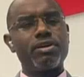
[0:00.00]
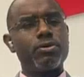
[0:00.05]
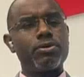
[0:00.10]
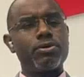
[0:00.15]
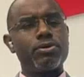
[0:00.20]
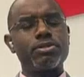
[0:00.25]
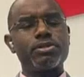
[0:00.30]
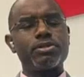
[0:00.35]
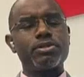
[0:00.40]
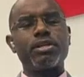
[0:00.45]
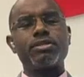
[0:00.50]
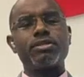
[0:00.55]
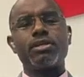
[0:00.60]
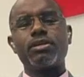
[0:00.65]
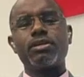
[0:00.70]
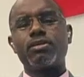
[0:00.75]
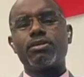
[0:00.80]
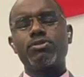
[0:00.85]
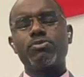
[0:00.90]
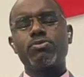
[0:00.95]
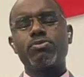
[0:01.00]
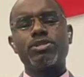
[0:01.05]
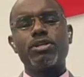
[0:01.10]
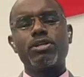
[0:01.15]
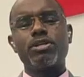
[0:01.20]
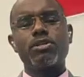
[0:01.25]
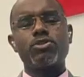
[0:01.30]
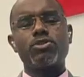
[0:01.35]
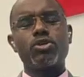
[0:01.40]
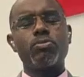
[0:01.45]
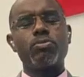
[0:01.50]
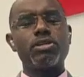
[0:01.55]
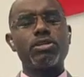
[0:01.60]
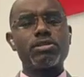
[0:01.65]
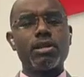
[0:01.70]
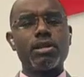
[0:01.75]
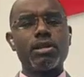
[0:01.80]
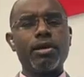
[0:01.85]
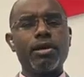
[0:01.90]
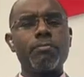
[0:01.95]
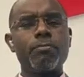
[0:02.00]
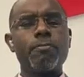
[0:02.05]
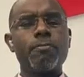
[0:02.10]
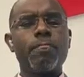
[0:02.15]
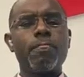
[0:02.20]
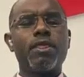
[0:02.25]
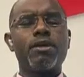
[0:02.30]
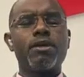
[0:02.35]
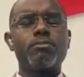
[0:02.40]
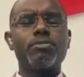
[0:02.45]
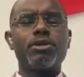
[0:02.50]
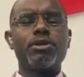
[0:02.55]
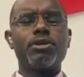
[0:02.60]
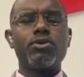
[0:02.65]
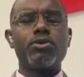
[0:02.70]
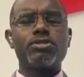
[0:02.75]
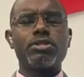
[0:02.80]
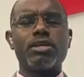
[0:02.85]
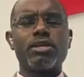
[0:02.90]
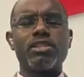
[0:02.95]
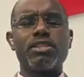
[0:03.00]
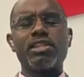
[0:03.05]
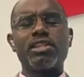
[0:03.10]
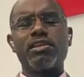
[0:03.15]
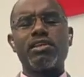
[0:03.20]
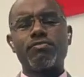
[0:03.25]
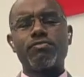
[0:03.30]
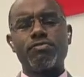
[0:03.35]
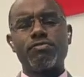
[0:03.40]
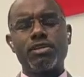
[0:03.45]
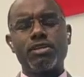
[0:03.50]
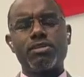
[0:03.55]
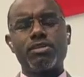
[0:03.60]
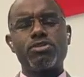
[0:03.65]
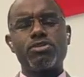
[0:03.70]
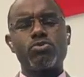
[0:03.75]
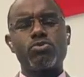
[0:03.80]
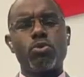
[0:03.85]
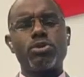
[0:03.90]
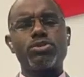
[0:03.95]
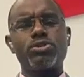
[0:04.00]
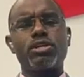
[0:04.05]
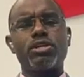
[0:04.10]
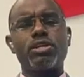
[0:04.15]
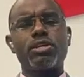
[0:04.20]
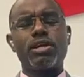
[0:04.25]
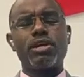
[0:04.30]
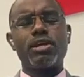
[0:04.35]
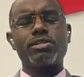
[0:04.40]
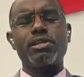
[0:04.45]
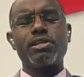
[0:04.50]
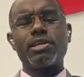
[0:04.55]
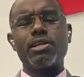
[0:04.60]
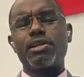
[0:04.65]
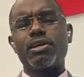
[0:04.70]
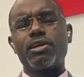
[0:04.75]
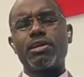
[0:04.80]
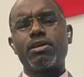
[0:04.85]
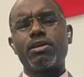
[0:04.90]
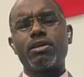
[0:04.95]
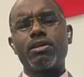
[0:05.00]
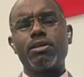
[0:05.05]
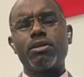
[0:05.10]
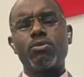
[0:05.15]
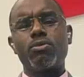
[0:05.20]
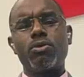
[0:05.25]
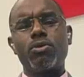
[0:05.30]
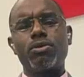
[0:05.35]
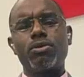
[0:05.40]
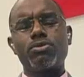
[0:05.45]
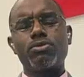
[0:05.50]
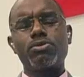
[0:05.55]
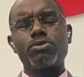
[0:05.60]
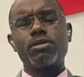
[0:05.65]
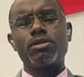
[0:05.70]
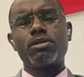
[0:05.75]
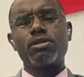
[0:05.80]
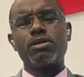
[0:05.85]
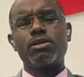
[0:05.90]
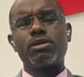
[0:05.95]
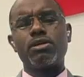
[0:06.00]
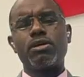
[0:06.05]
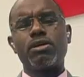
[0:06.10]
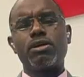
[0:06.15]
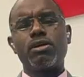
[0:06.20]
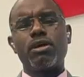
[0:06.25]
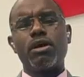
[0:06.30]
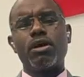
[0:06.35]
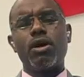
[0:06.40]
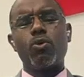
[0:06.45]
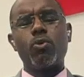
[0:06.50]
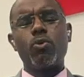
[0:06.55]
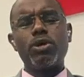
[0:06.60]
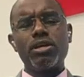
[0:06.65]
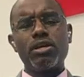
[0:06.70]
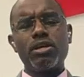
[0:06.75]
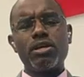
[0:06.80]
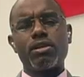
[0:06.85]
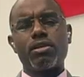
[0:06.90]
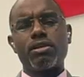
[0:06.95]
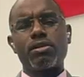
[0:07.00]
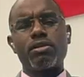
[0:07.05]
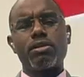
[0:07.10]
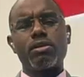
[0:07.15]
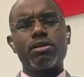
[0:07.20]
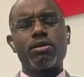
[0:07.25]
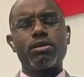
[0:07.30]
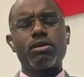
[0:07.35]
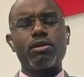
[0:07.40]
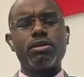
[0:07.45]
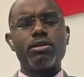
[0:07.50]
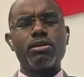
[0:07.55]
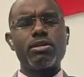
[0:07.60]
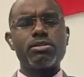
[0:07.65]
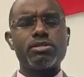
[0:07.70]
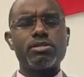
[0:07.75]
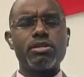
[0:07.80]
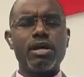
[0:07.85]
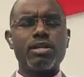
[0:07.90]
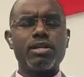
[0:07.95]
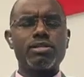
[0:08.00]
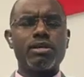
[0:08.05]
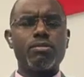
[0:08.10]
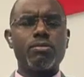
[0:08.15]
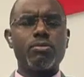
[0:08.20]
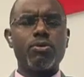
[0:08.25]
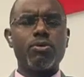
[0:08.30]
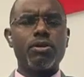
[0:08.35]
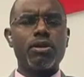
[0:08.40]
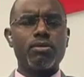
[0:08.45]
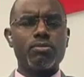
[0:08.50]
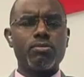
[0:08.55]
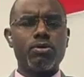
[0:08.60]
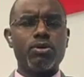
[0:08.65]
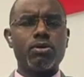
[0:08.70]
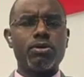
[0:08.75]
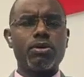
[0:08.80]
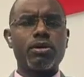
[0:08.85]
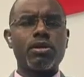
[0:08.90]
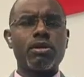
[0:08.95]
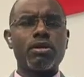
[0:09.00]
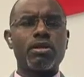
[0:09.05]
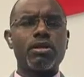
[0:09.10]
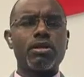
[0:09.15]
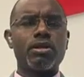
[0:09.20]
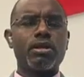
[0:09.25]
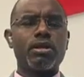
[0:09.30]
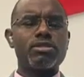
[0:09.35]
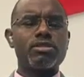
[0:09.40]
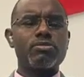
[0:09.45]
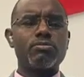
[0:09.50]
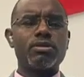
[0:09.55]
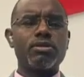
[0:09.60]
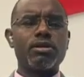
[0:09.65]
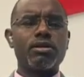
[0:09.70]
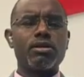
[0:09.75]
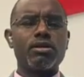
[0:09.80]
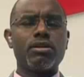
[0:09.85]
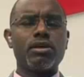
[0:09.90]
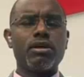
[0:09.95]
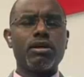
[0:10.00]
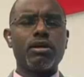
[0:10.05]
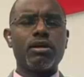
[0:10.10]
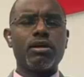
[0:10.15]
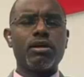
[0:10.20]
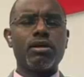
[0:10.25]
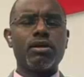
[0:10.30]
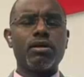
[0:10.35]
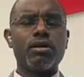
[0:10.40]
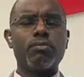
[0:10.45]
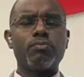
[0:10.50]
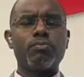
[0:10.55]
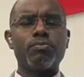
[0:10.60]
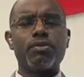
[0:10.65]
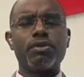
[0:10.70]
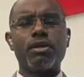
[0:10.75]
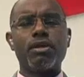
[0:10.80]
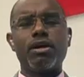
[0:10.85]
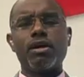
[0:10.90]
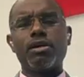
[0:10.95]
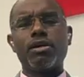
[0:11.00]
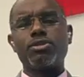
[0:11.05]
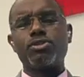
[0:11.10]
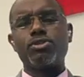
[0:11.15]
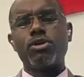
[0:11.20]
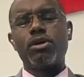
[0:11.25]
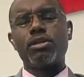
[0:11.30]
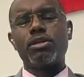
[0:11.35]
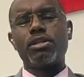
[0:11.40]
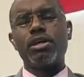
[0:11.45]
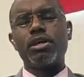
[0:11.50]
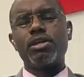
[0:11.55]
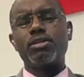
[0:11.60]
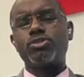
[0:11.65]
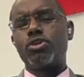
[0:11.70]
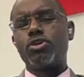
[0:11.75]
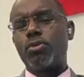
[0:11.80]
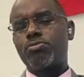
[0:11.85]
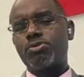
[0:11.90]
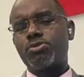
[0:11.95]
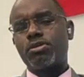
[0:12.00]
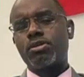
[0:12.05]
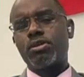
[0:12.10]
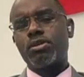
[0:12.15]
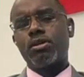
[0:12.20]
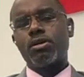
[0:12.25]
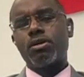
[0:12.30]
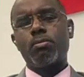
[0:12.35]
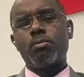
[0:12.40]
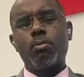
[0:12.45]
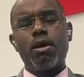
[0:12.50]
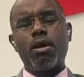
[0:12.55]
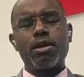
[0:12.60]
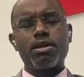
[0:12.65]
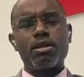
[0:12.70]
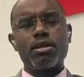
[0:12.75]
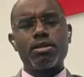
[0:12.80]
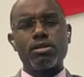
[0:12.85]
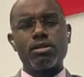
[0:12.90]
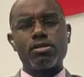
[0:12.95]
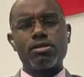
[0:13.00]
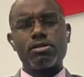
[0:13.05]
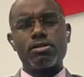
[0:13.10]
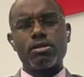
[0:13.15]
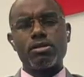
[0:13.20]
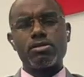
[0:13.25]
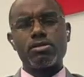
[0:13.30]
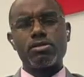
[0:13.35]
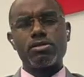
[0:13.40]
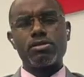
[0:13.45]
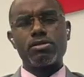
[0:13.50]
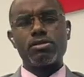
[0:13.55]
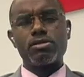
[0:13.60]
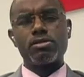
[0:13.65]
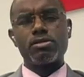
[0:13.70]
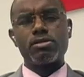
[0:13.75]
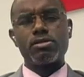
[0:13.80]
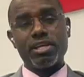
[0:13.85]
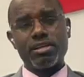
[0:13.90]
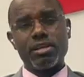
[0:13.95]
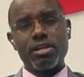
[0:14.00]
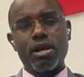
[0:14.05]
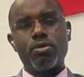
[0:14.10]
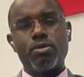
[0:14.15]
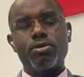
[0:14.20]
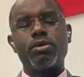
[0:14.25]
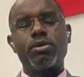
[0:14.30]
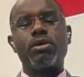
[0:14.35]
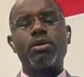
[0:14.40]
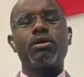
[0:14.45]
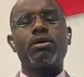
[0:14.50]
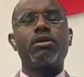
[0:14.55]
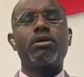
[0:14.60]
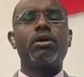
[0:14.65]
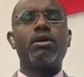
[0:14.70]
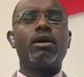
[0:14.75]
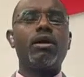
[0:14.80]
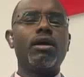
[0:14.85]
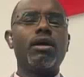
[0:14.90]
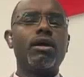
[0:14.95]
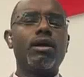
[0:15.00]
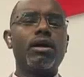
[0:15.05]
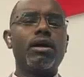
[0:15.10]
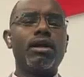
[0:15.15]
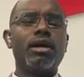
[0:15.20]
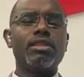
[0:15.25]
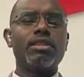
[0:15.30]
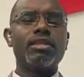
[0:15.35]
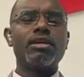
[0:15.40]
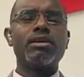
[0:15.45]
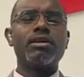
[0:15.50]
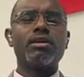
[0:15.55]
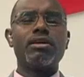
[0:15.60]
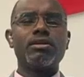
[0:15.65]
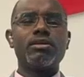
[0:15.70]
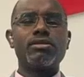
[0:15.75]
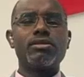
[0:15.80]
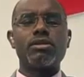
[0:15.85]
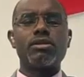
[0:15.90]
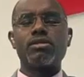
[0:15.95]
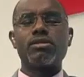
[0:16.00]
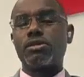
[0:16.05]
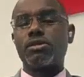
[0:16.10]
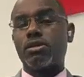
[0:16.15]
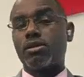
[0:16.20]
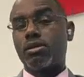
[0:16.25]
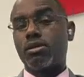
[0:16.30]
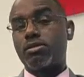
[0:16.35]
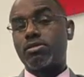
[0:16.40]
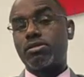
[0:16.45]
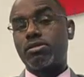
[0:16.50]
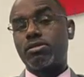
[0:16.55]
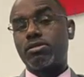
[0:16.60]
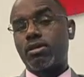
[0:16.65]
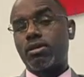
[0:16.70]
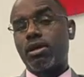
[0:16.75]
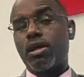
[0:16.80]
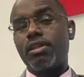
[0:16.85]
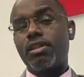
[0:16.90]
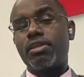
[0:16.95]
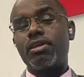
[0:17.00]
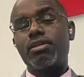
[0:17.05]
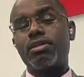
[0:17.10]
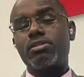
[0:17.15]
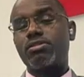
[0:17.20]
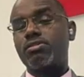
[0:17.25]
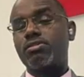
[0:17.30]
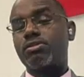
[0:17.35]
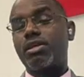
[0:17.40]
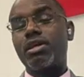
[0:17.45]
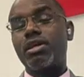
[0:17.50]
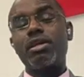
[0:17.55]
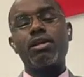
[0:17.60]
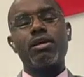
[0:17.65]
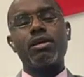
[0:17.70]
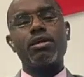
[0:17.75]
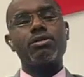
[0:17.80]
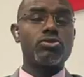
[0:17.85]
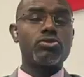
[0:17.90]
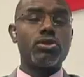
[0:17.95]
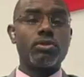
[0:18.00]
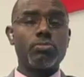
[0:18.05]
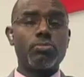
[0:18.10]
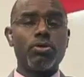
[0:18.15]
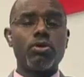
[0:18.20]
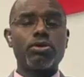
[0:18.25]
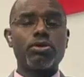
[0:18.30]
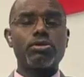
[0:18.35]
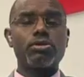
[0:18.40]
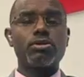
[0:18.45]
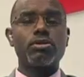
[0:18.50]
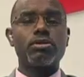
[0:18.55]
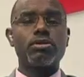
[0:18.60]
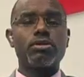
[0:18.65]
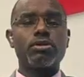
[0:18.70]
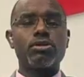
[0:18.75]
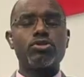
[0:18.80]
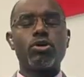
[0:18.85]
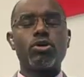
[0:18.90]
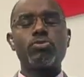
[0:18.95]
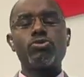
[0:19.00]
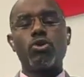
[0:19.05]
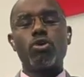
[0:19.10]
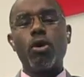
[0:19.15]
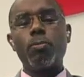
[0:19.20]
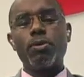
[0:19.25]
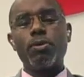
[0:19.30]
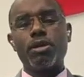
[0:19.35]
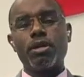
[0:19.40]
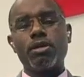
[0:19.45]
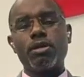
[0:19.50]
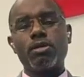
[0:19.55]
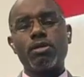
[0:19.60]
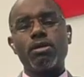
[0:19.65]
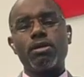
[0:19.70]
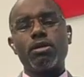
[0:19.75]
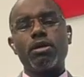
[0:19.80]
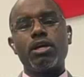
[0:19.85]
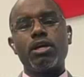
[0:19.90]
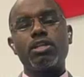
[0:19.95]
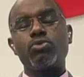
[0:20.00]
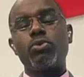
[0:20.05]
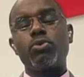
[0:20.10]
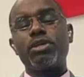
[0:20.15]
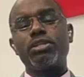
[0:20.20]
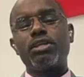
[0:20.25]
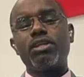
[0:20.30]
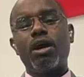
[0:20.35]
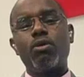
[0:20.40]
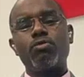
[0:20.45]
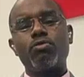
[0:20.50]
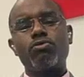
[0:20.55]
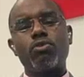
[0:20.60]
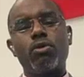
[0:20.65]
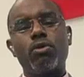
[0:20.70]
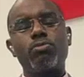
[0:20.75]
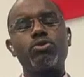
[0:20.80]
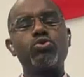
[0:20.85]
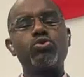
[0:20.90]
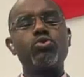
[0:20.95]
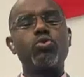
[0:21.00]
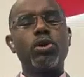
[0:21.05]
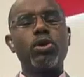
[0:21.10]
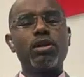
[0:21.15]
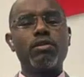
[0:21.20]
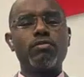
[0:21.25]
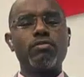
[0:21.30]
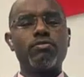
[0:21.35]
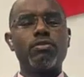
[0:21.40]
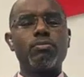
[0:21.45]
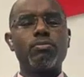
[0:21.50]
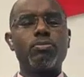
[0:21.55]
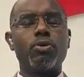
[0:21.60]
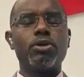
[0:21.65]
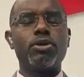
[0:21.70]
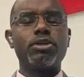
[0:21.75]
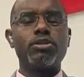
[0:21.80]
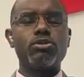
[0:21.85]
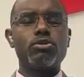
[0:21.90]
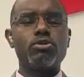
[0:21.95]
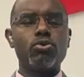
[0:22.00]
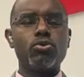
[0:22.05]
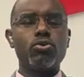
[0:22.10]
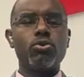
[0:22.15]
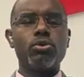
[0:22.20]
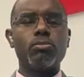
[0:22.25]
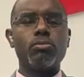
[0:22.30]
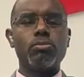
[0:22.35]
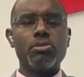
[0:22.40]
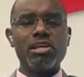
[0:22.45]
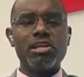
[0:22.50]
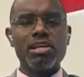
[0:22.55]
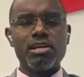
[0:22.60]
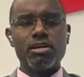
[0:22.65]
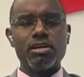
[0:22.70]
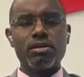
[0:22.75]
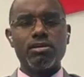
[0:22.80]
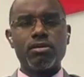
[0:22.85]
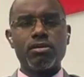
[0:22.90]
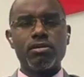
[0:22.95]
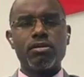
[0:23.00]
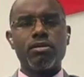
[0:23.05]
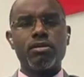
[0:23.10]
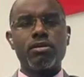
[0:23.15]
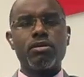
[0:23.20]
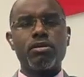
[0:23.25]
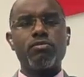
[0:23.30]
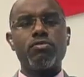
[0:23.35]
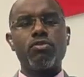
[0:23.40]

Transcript: very important data, especially the jobless claim, because I think the Fed is watching that clearly. They want to see a weakening in this data more and more. That means the jobs market is slowing down. And I think it's the jobs report, the jobs opening, it went down from 12.2 million